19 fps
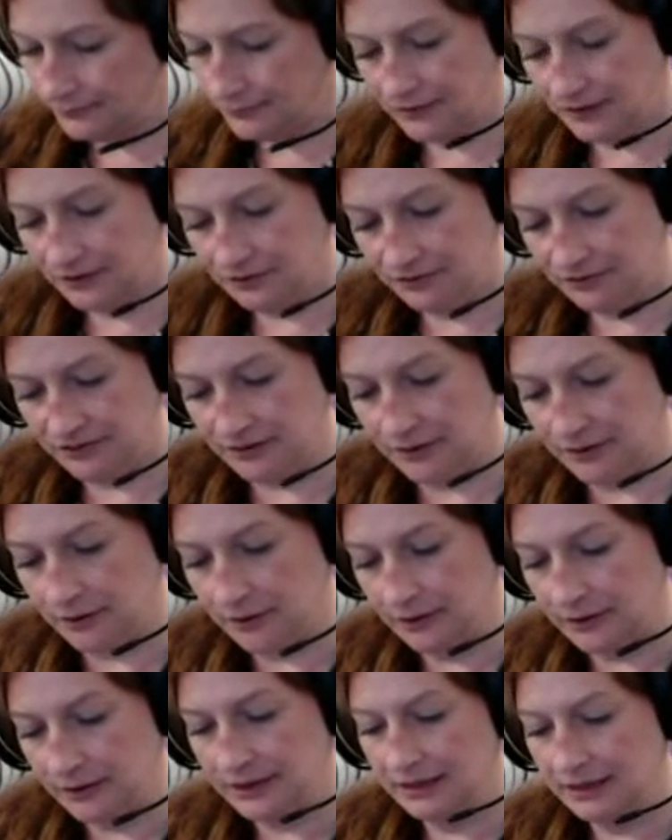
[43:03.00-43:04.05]
So,
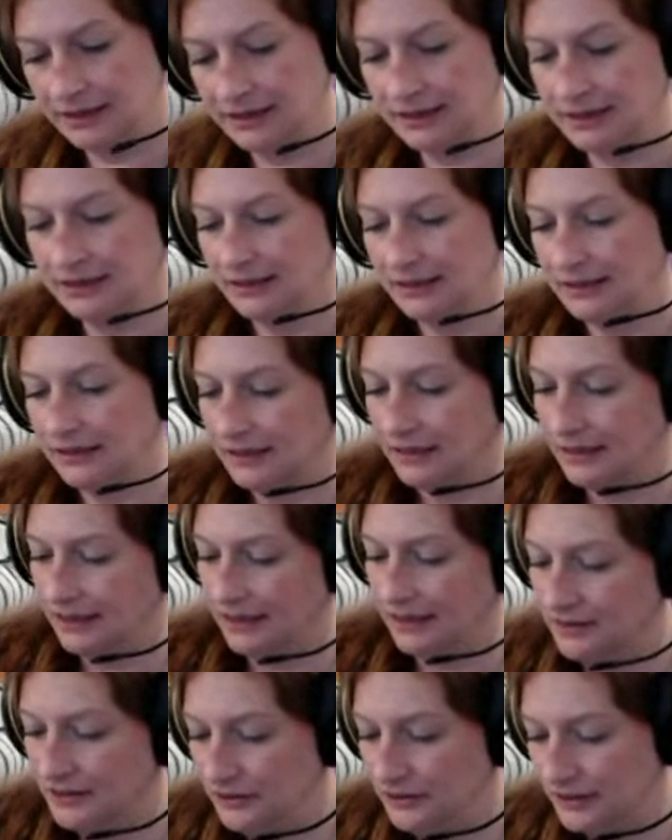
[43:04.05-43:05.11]

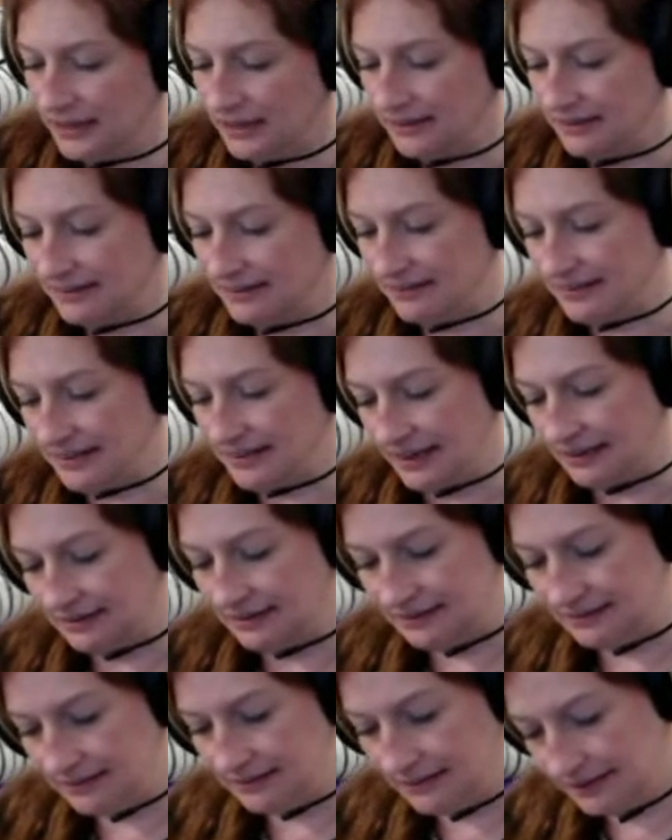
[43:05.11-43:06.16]
in the United
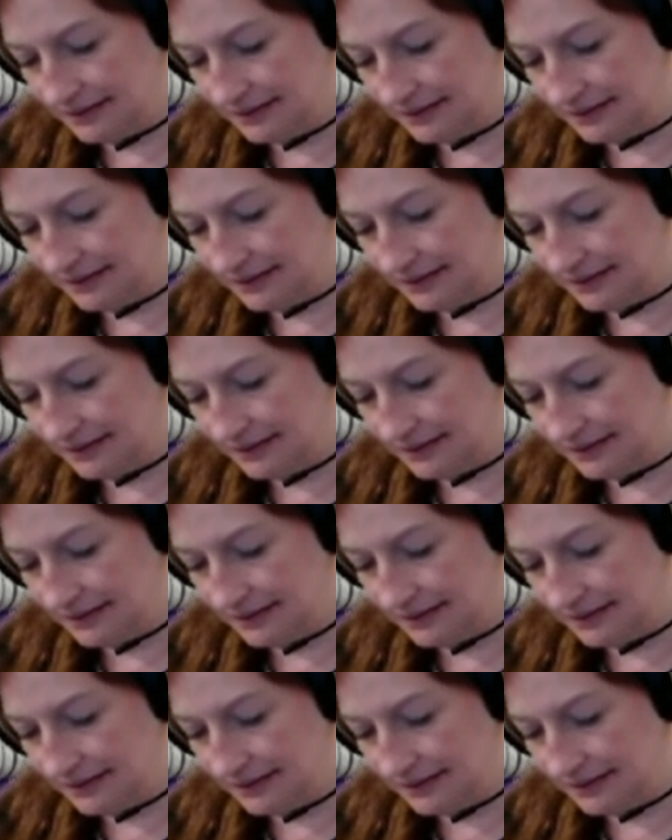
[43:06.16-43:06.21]
States,